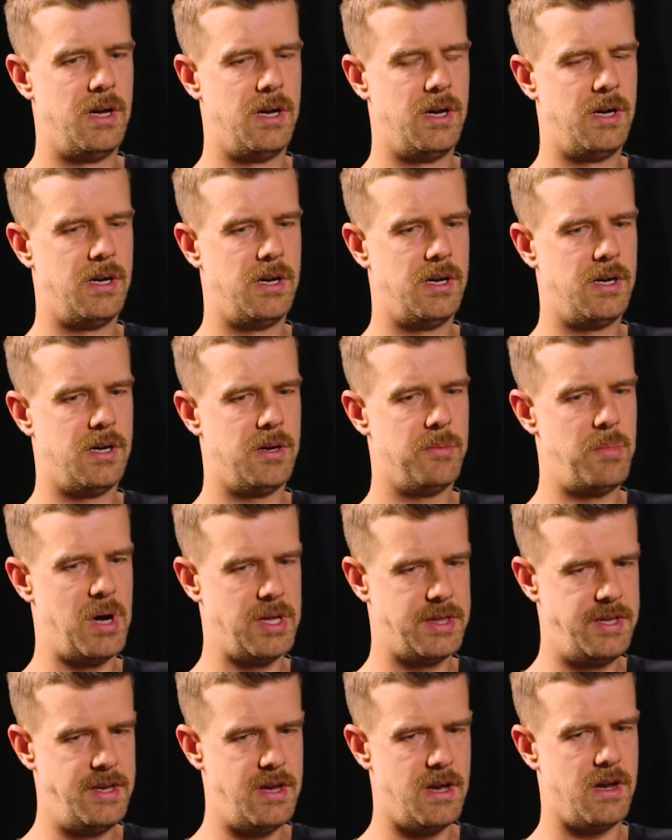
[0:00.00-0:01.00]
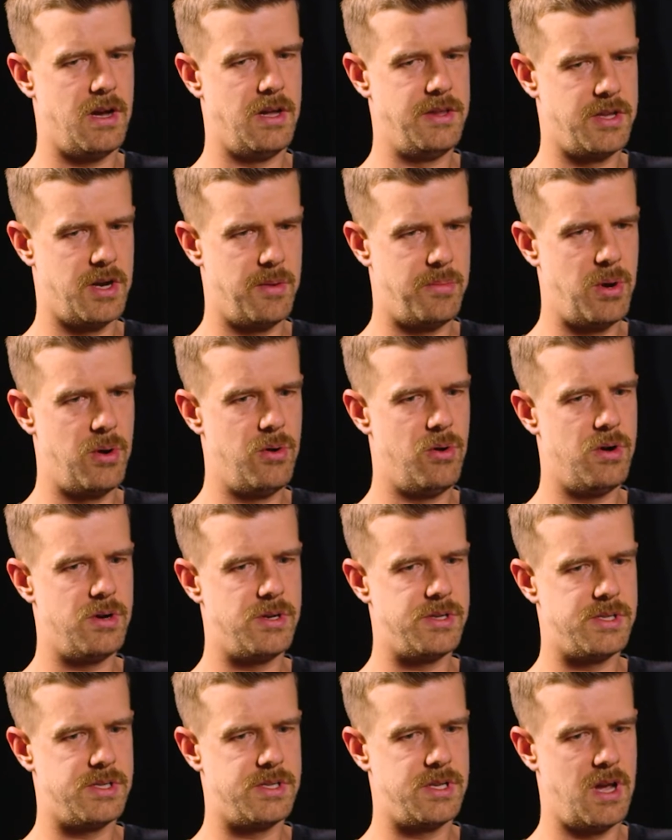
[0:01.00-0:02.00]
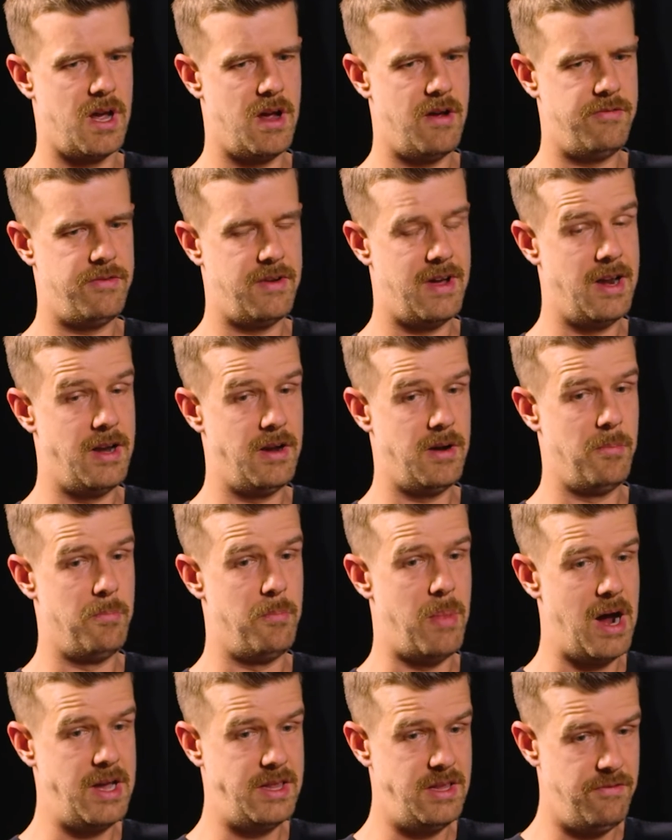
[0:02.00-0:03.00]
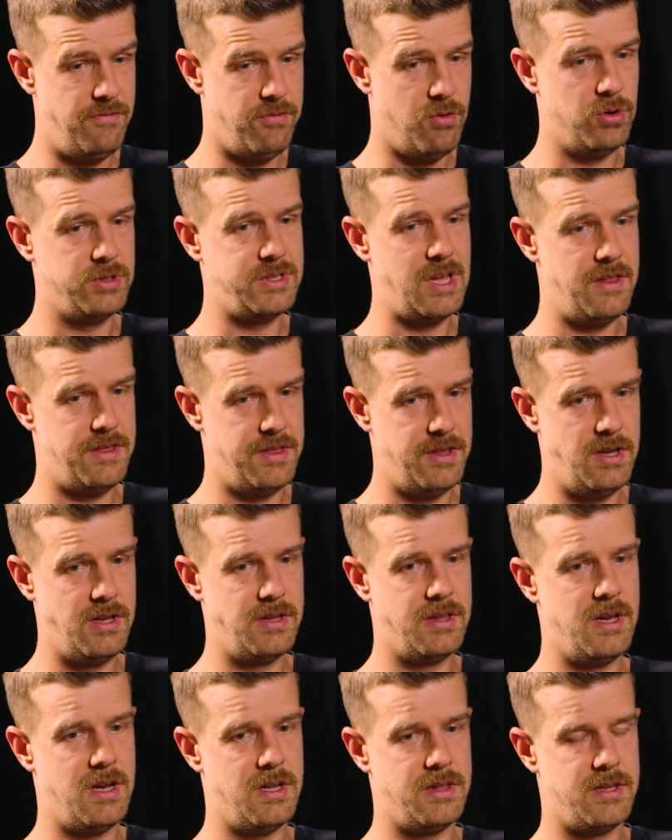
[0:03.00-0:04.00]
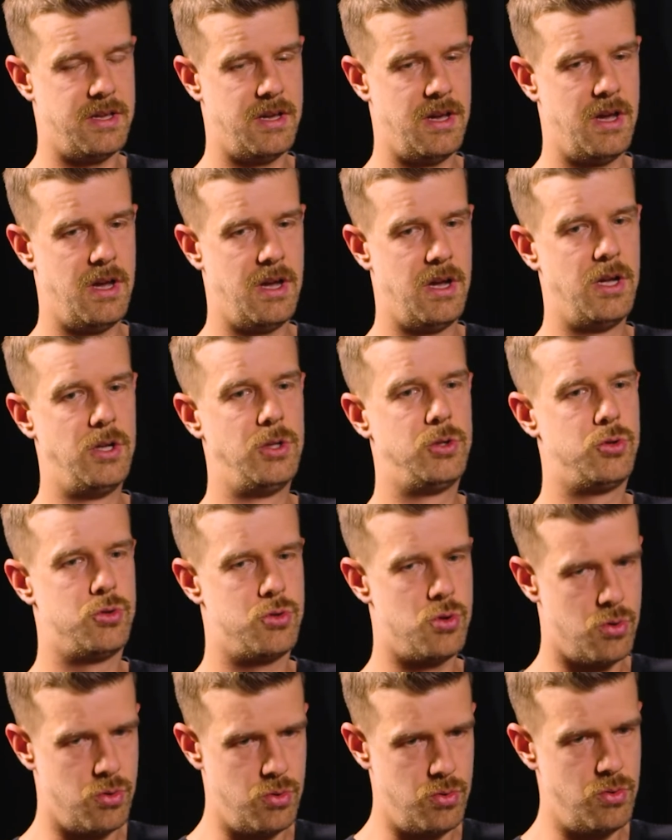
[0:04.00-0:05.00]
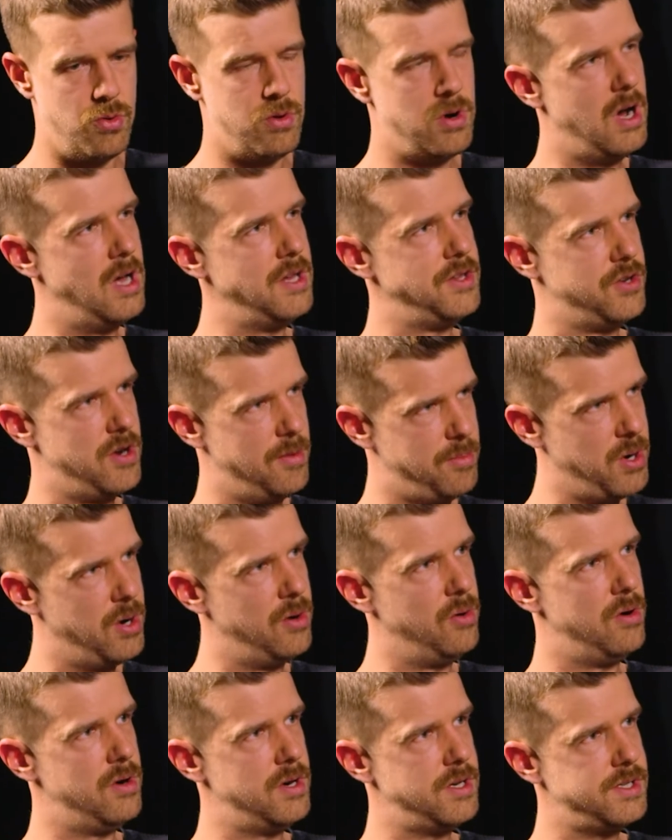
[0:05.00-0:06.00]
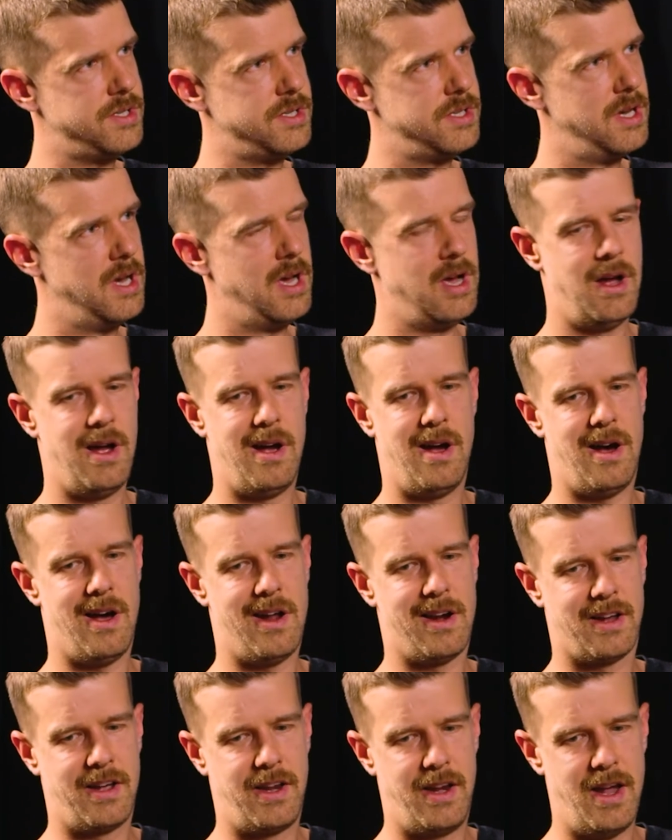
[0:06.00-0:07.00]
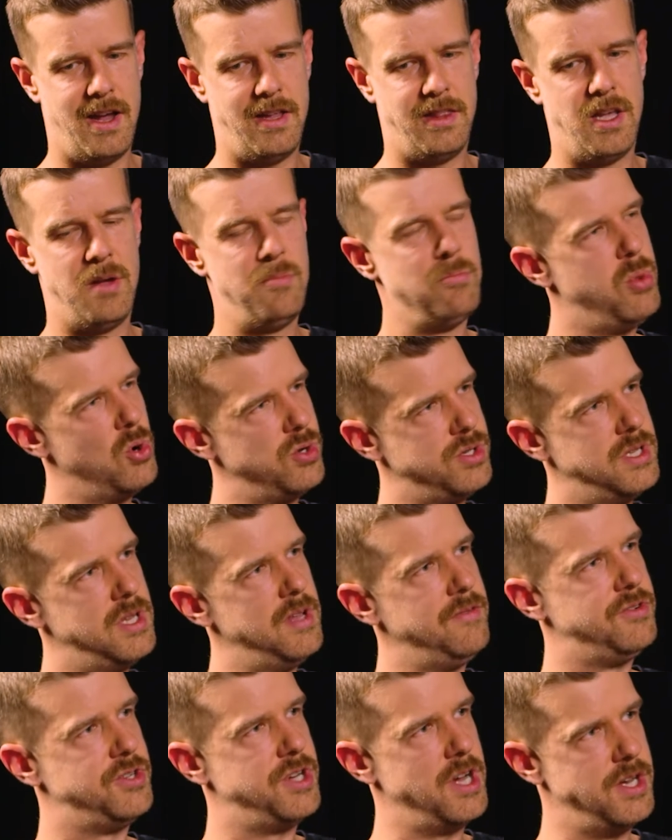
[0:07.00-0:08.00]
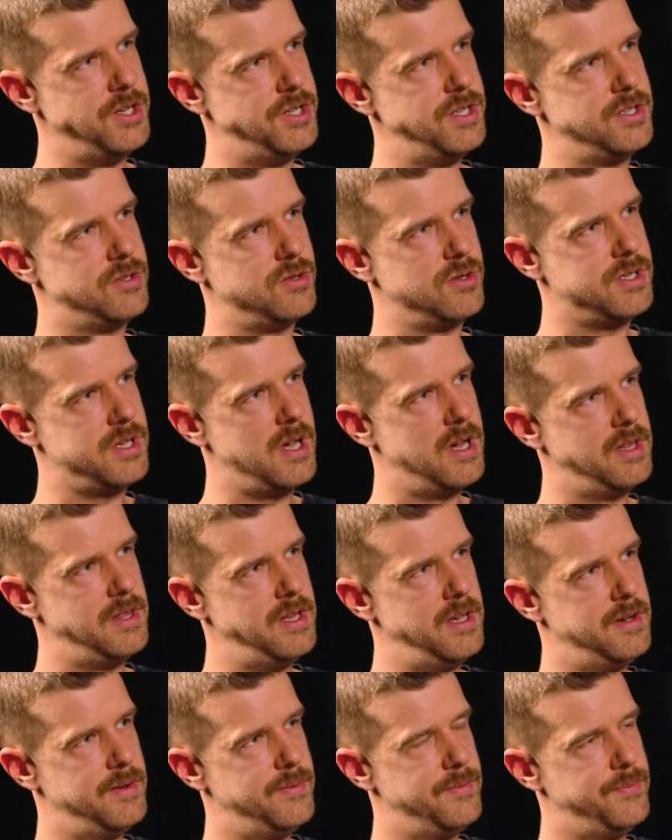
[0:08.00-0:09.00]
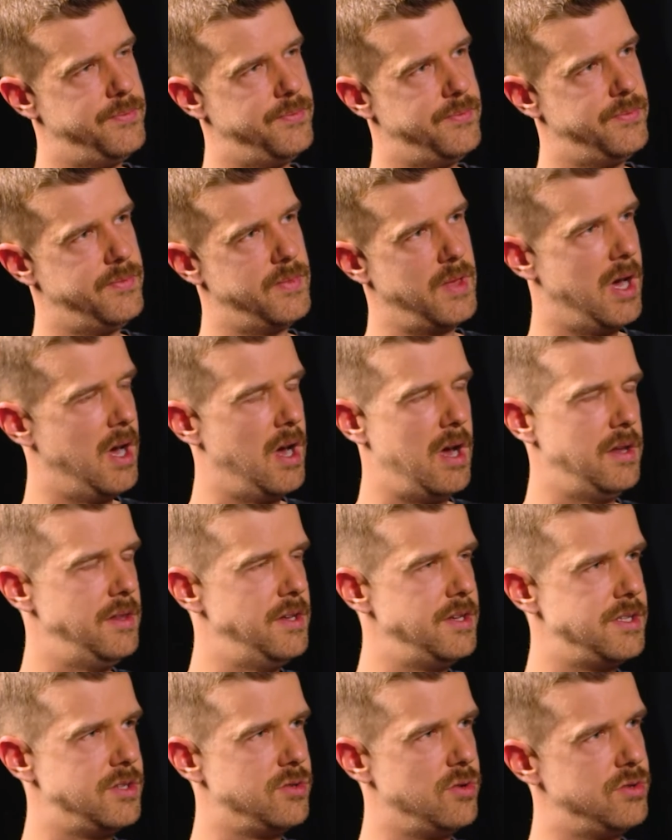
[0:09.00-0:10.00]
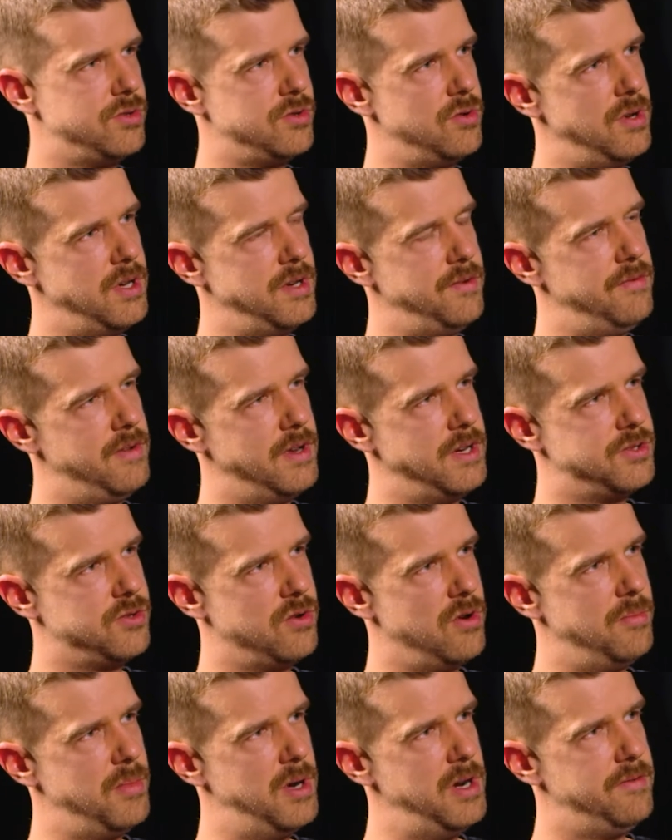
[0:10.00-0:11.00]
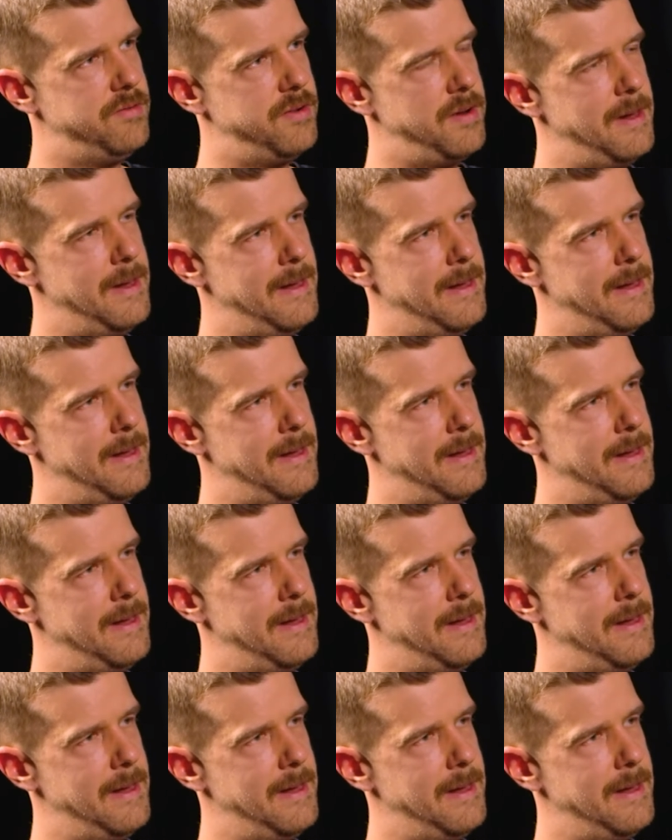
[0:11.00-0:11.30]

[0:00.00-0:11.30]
But yeah, entrepreneurs have, and by default, I think that true entrepreneurs are creating positive change in society. This is also a very strong belief.